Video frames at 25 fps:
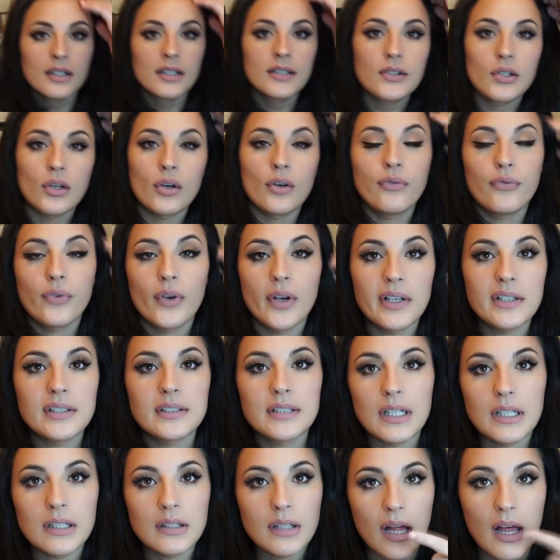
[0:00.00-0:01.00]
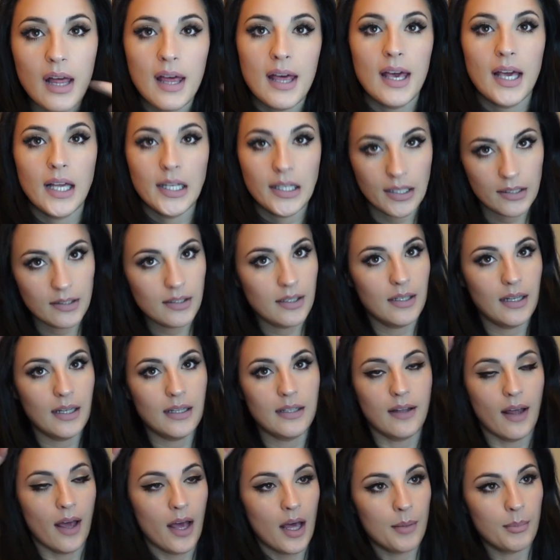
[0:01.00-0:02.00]
So first I line, and then I
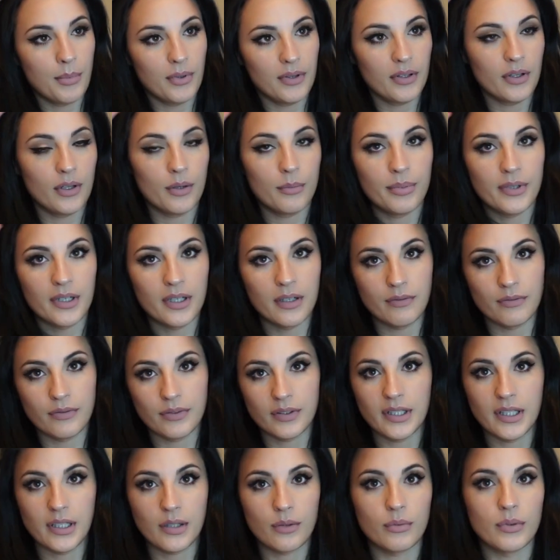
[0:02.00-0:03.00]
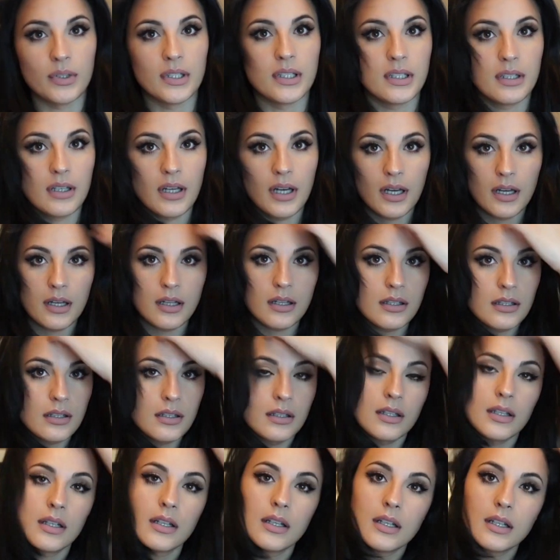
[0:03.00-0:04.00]
dab a little bit of liquid
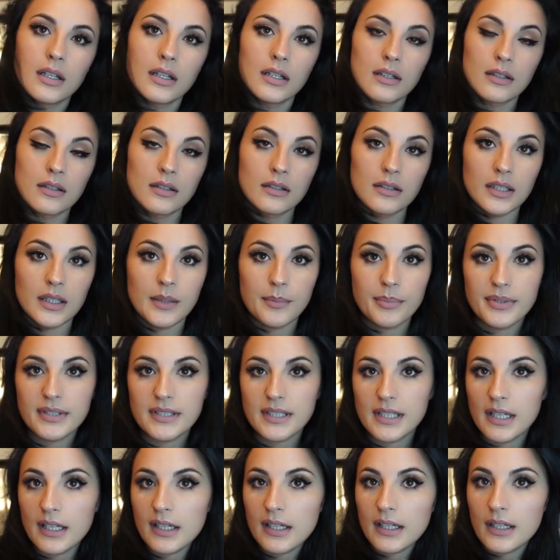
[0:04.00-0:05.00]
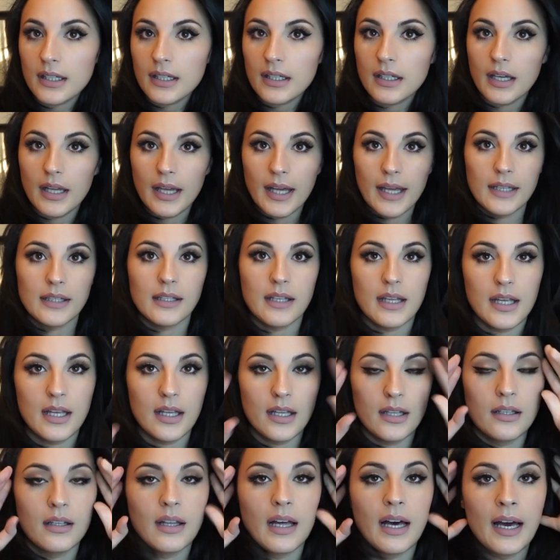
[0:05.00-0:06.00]
lipstick, and
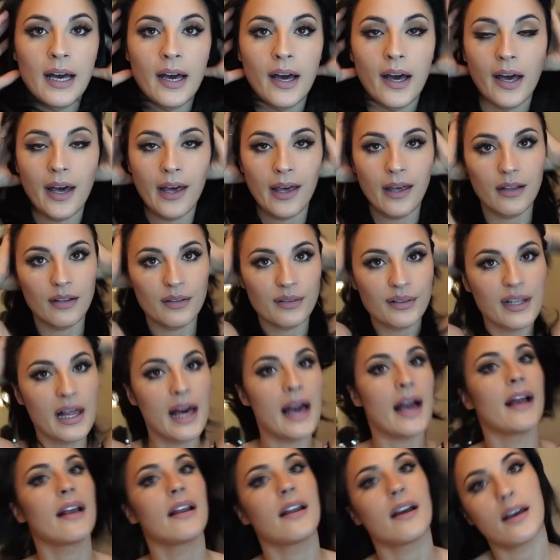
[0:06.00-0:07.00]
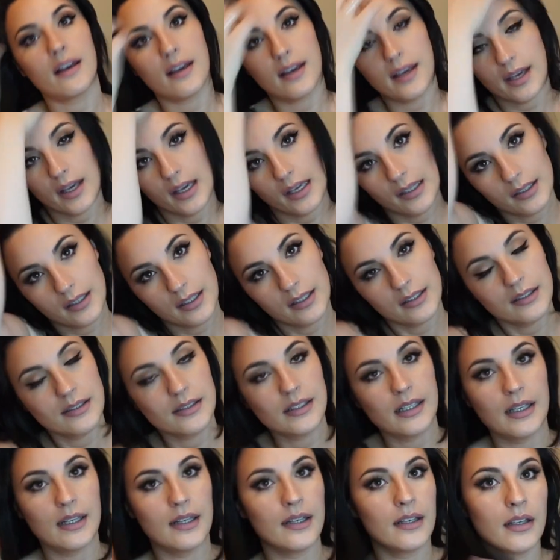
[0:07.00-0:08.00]
then I line again, and
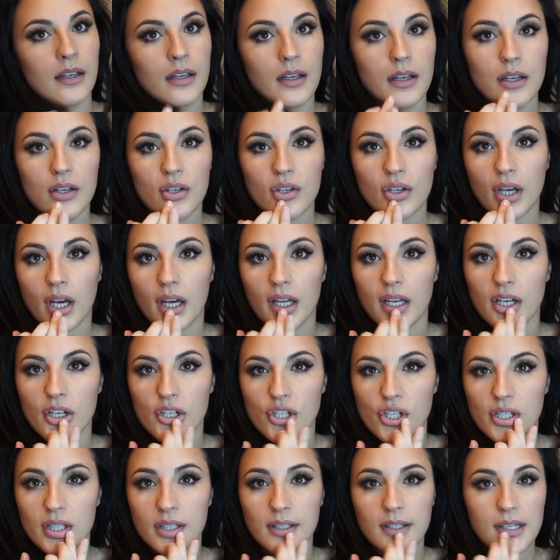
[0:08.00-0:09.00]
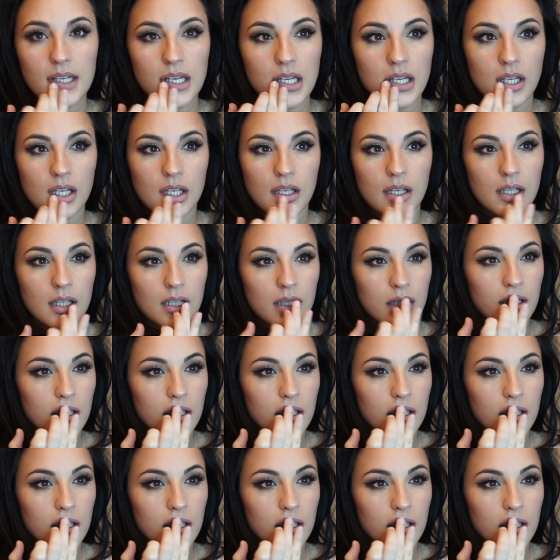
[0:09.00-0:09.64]
then I kind of just like